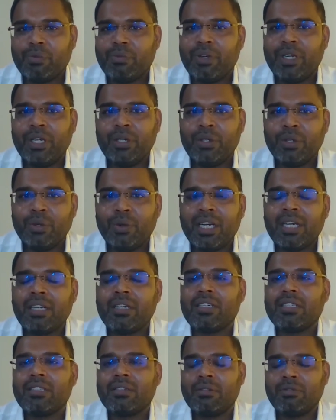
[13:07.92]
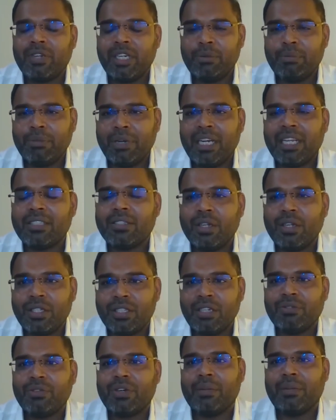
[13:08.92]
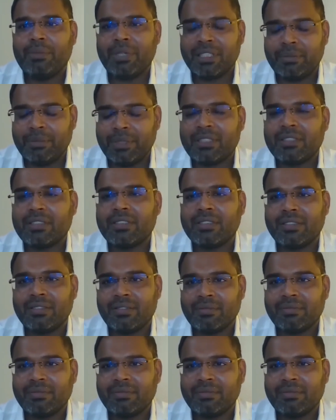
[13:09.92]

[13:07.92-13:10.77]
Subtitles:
when you build a solution for MSMEs.